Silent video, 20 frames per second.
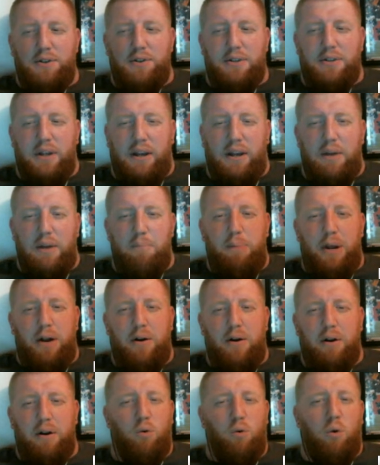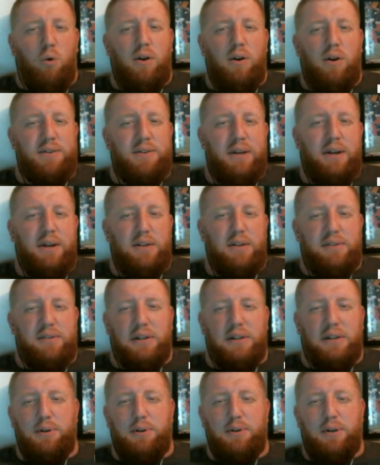just an Imperial one. Is that the
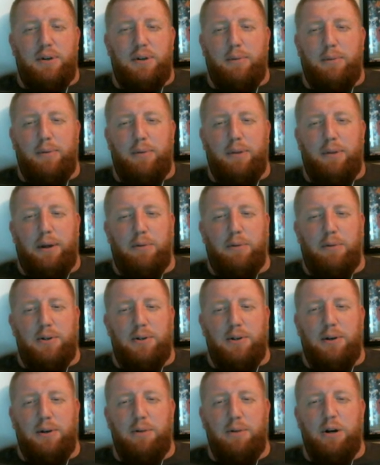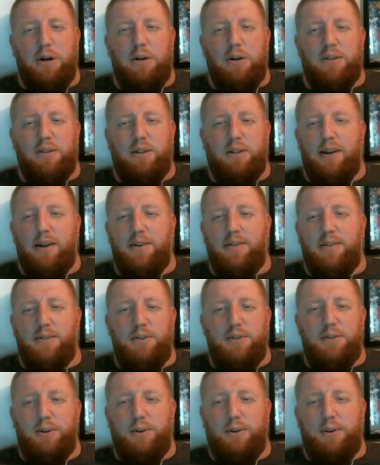one you're talking about with a bunch of numbers and letters
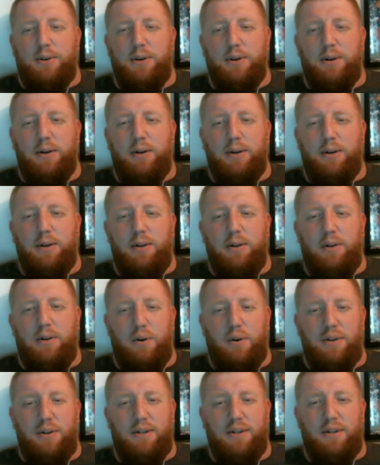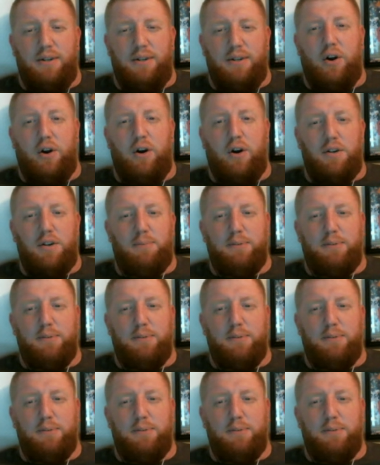and junk, or is that guard